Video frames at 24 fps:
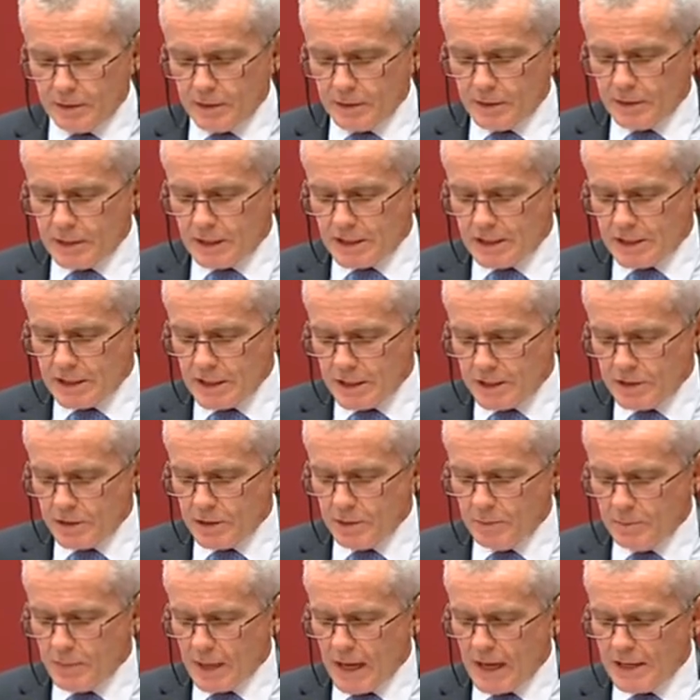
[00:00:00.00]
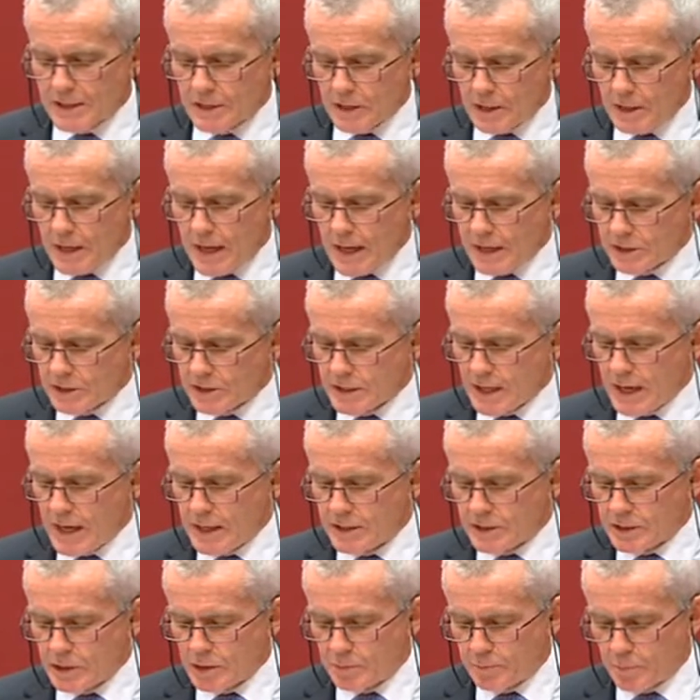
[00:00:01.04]
The system as it now
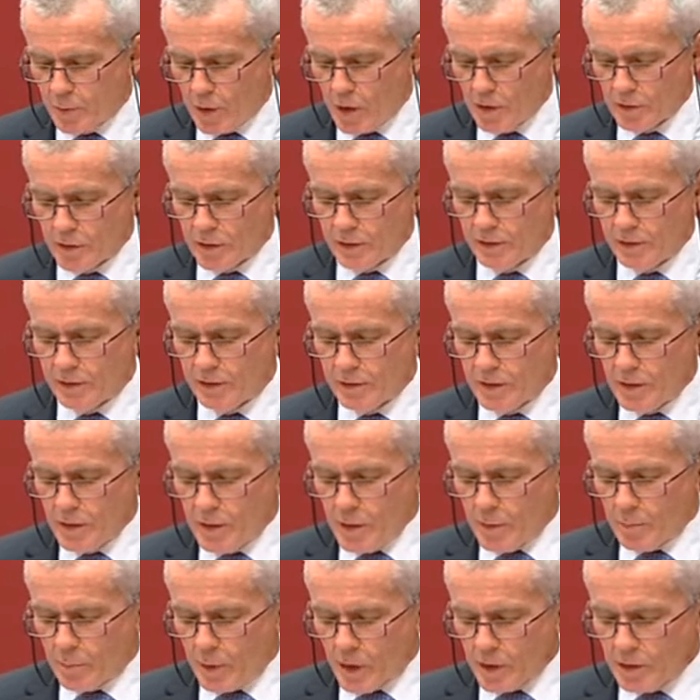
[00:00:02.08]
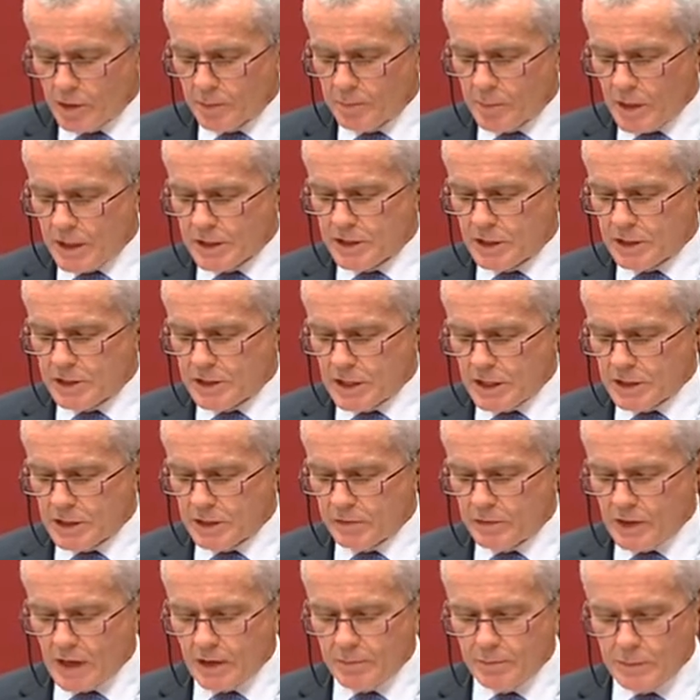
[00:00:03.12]
stands is broken, broken by
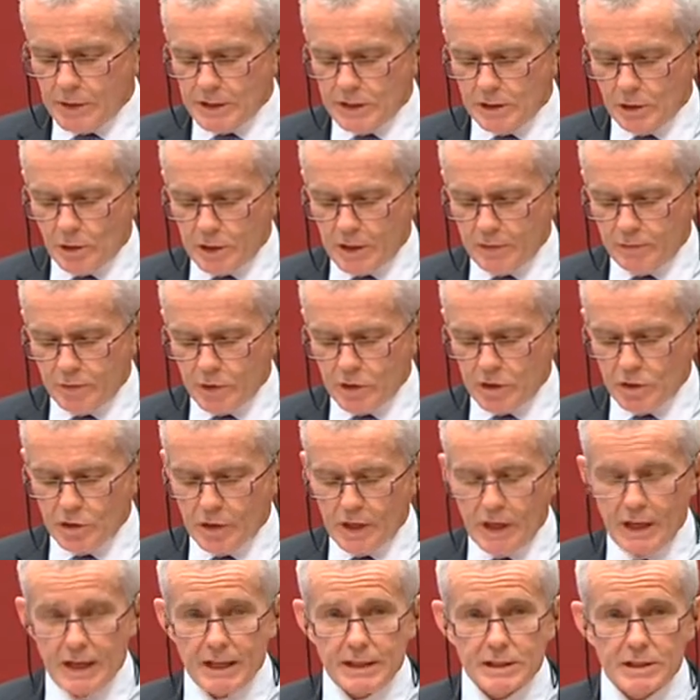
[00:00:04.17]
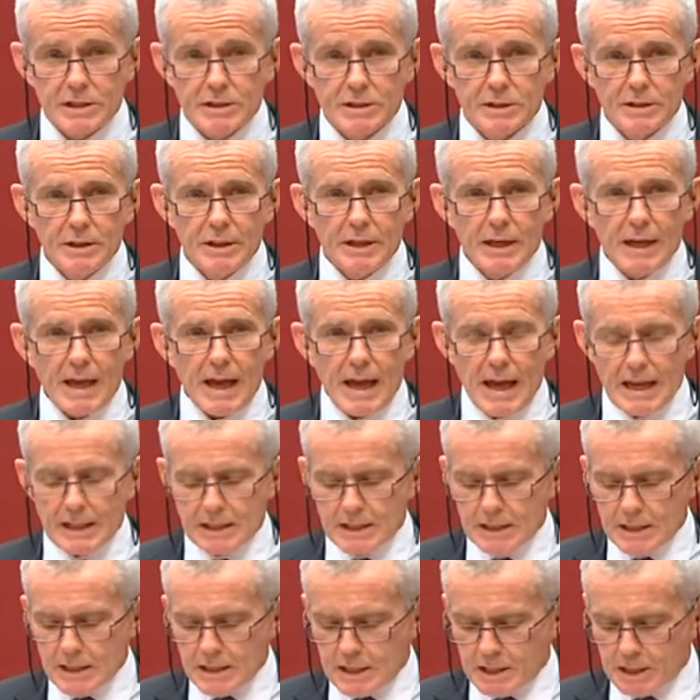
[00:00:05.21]
successive governments looking for sugar hits at
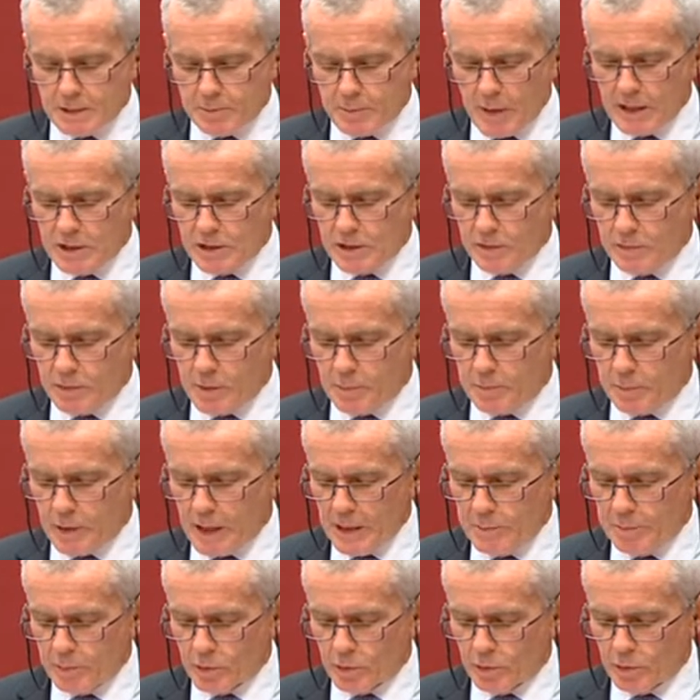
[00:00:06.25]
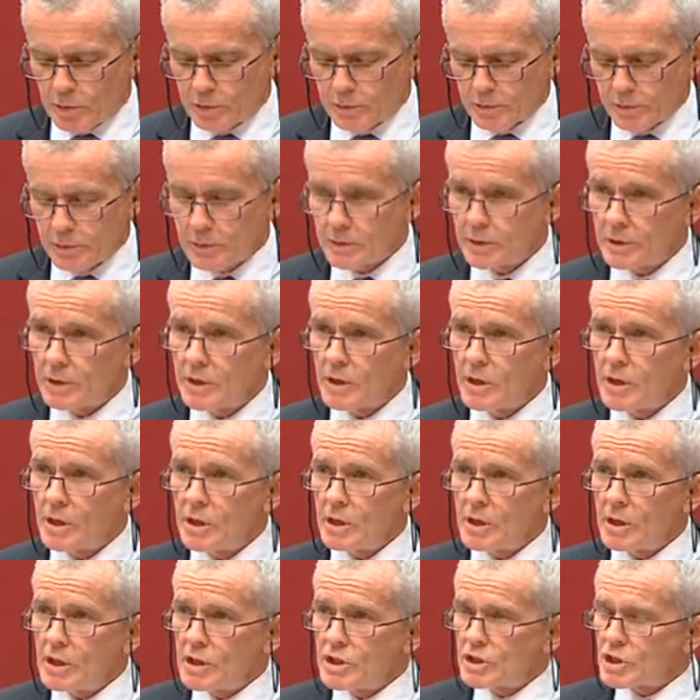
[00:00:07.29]
the expense of the people.
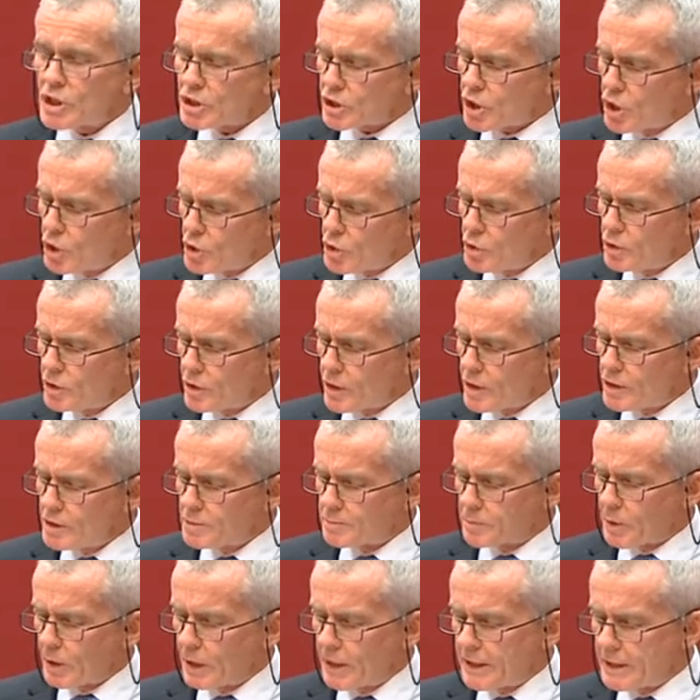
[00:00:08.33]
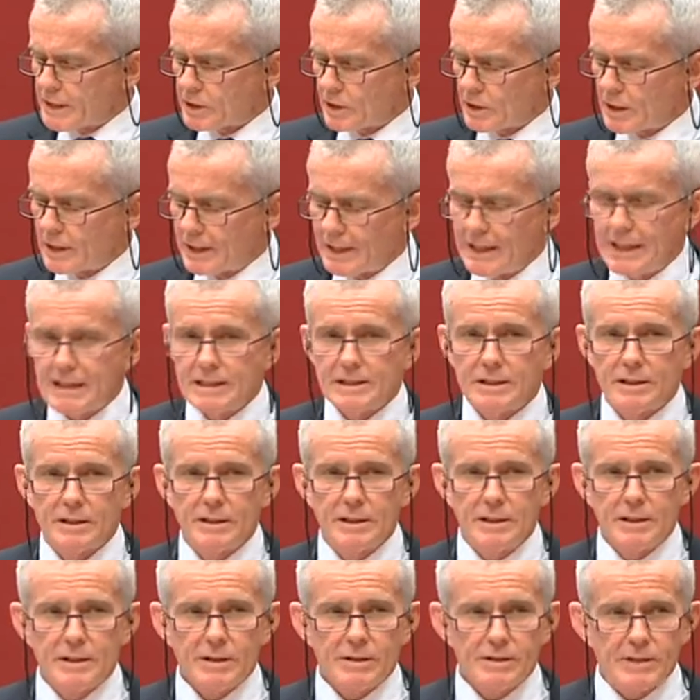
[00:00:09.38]
Just who do these political elite
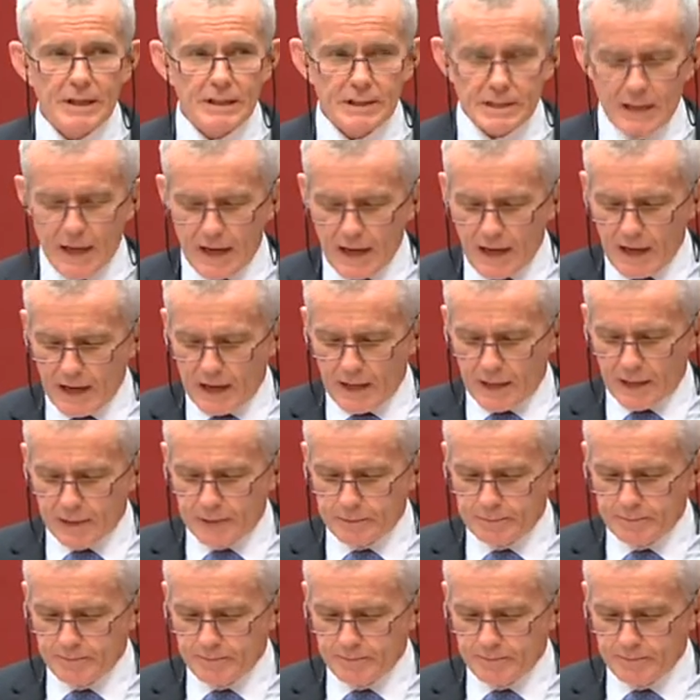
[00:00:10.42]
think they are?